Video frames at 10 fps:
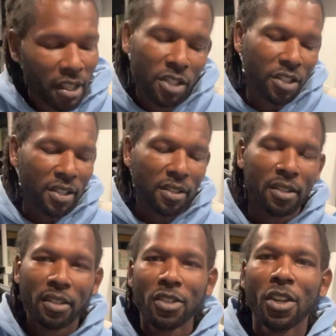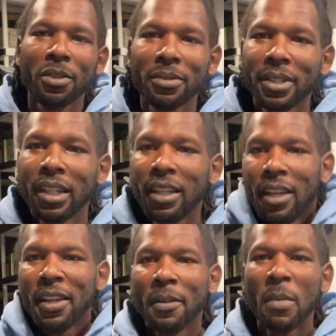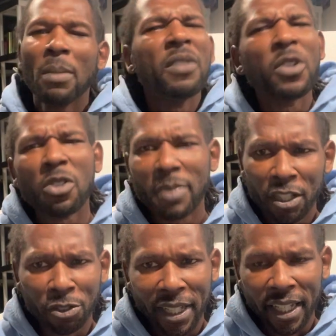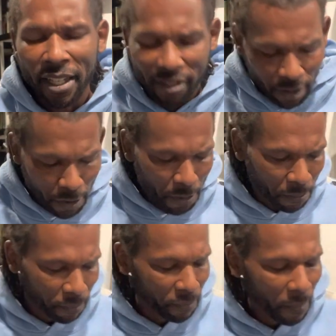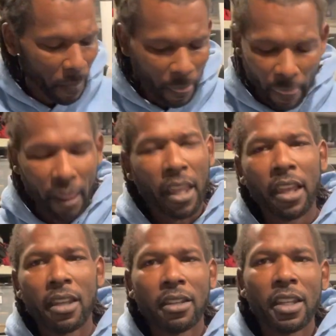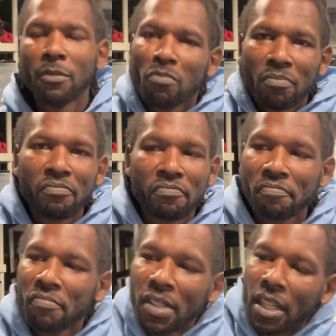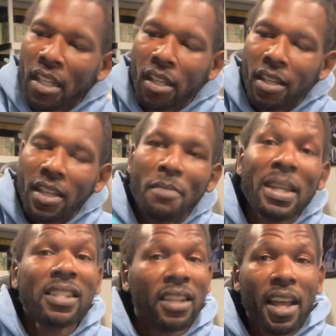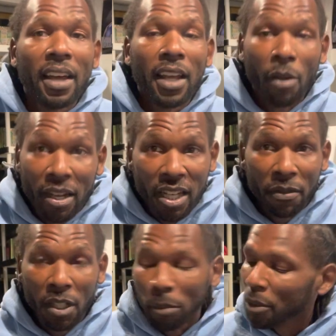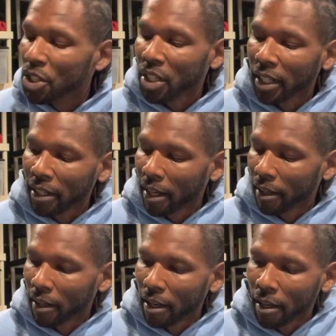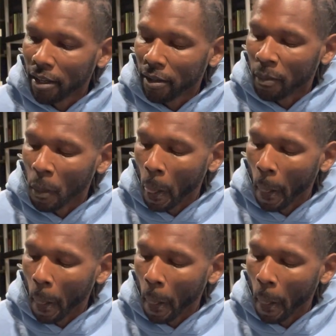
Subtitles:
just to, you know, make me feel special, I guess. And it means a lot. I definitely appreciate that. And